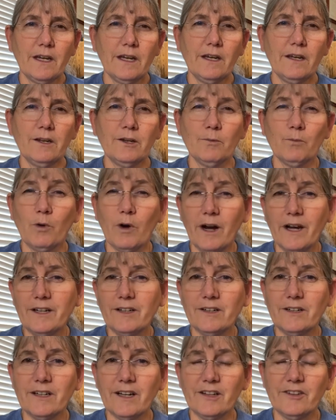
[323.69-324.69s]
And why
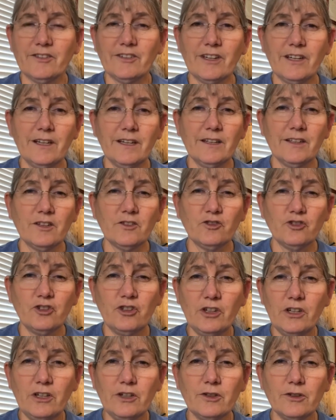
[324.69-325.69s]
did I say that
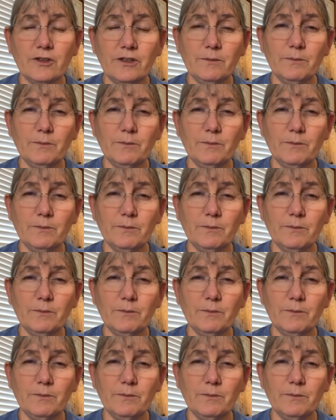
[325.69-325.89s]
she could